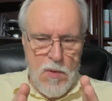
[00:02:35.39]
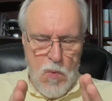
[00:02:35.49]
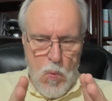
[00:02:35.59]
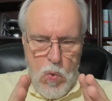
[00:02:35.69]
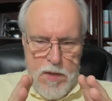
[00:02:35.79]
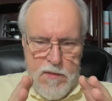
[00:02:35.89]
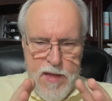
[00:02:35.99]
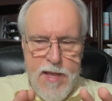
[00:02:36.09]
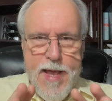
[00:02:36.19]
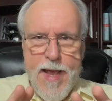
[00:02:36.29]
When
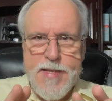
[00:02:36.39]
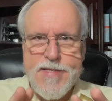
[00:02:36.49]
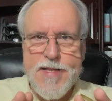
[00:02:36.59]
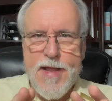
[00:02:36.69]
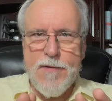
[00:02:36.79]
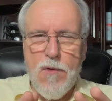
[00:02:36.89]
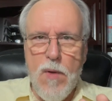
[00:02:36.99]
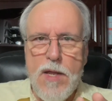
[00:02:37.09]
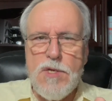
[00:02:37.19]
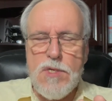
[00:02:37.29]
they asked that
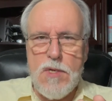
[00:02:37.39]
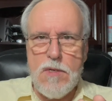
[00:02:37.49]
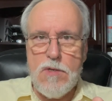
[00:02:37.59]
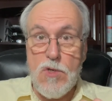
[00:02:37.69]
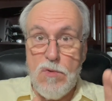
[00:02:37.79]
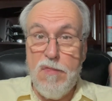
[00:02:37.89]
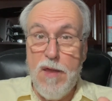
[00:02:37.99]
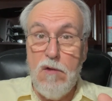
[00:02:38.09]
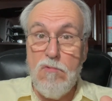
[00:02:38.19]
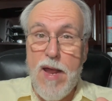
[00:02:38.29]
question to
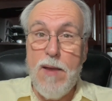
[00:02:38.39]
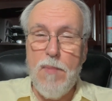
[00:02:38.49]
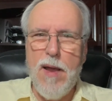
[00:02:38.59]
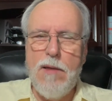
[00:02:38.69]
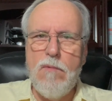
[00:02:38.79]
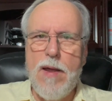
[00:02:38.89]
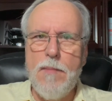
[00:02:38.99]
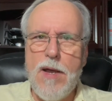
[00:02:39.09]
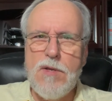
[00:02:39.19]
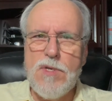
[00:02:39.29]
their rabbi,
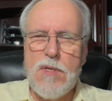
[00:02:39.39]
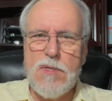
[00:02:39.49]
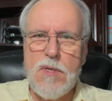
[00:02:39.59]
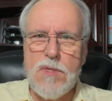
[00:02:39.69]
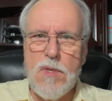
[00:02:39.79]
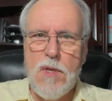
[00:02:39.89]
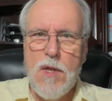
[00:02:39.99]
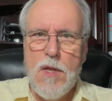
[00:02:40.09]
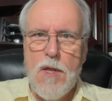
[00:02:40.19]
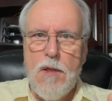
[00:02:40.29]
Rabbi Jesus,
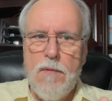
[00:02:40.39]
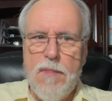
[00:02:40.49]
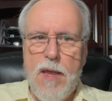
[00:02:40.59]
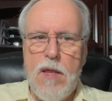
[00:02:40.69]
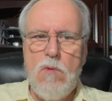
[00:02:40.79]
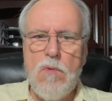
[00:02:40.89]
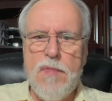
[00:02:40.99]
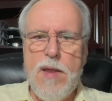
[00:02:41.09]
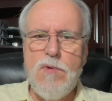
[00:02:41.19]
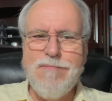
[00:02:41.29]
they
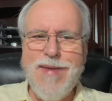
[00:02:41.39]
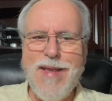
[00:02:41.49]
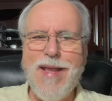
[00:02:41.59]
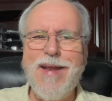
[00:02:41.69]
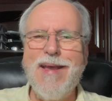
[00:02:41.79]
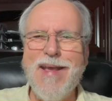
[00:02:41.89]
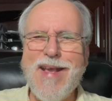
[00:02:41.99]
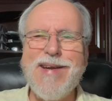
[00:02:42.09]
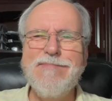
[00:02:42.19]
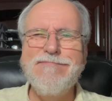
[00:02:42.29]
were making a
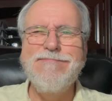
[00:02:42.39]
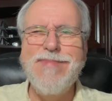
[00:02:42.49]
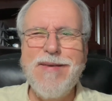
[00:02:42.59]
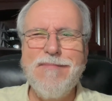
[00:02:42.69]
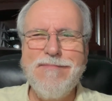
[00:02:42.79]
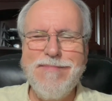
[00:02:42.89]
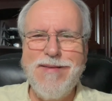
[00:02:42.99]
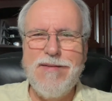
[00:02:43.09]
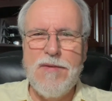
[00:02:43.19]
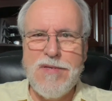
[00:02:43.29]

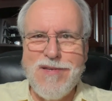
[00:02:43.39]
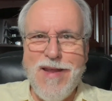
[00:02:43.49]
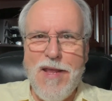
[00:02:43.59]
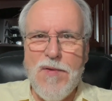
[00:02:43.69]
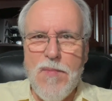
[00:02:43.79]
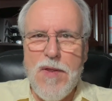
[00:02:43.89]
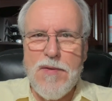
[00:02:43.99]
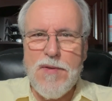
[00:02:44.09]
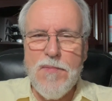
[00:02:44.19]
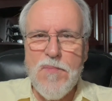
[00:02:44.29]
commitment statement.